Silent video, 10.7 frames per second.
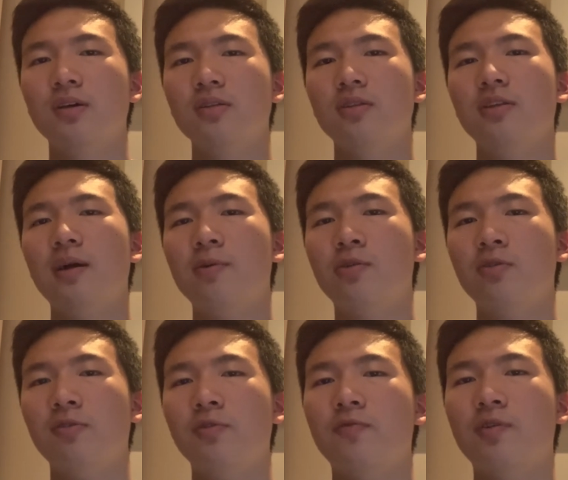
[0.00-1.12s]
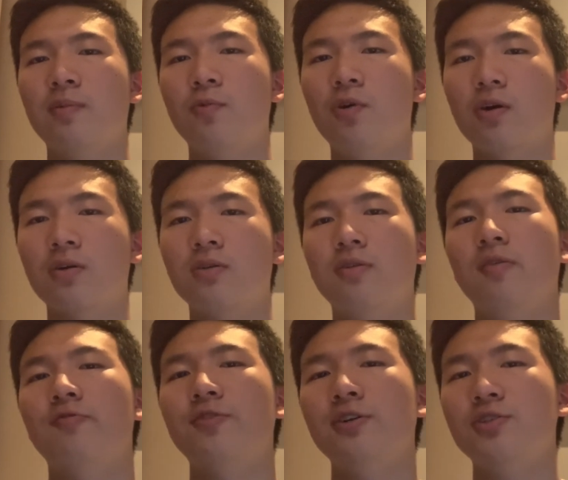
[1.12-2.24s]
The Liberal Reform War,
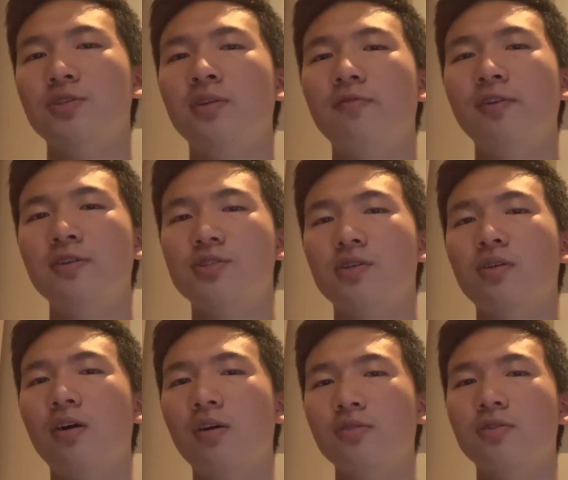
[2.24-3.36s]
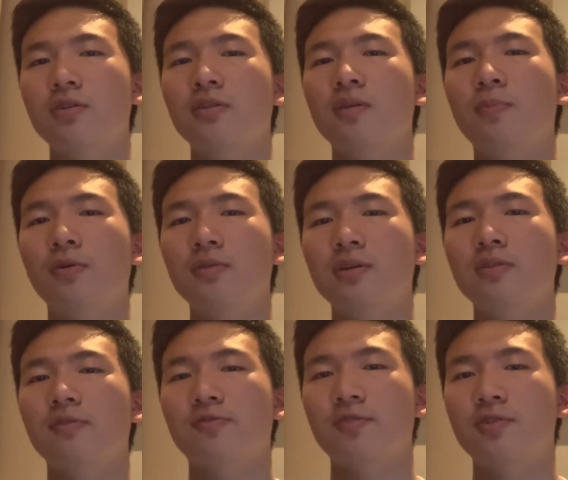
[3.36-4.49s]
French intervention under Napoleon
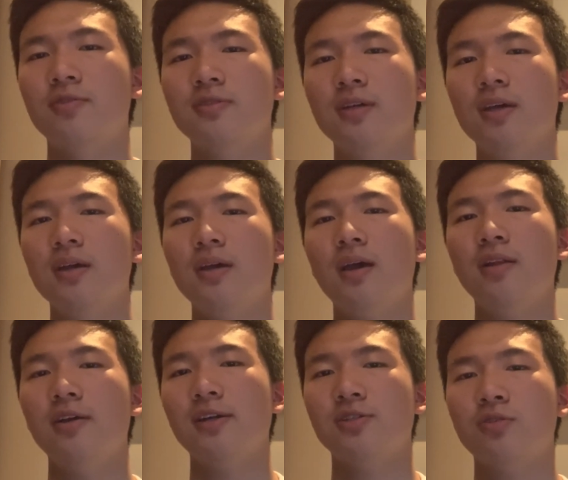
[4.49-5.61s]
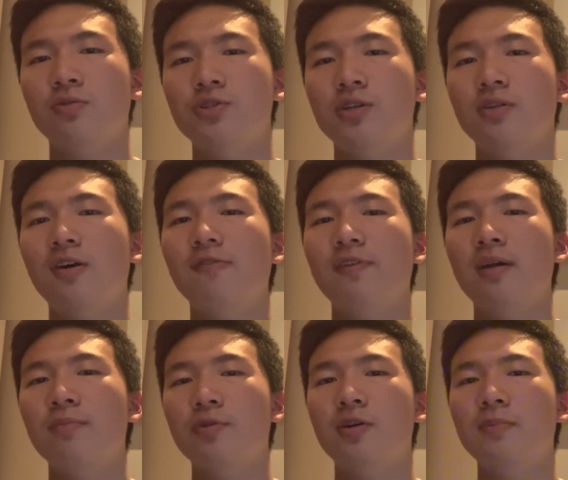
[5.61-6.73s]
III, and the execution of
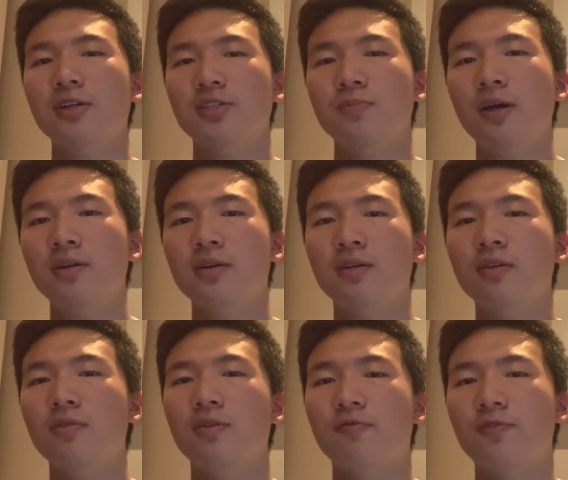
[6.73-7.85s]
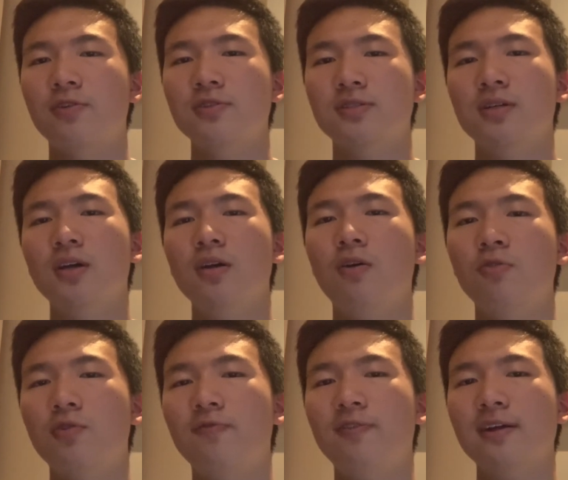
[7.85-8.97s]
Emperor Maximilian I all
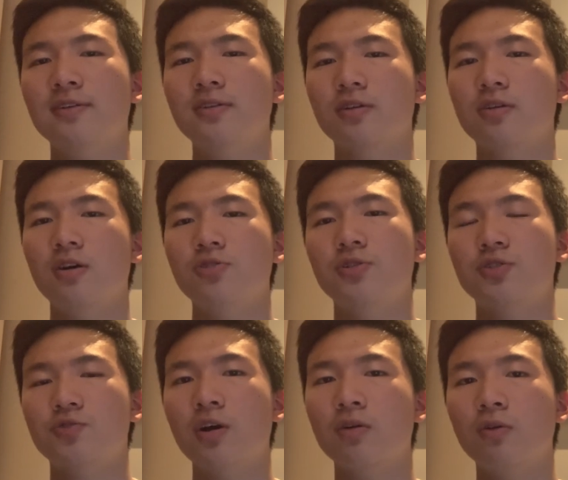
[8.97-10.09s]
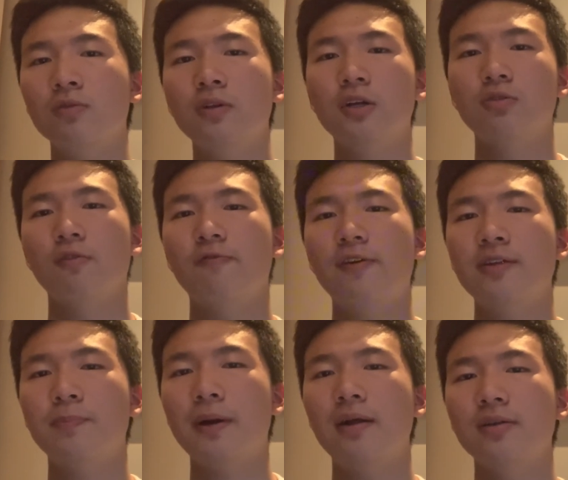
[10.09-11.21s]
reflected the country's struggle to
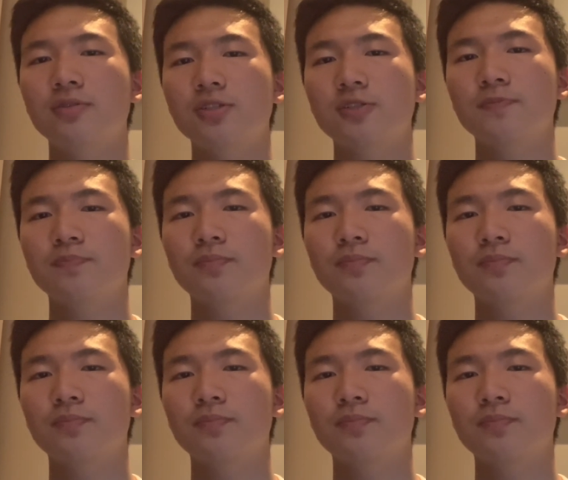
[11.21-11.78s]
find balance.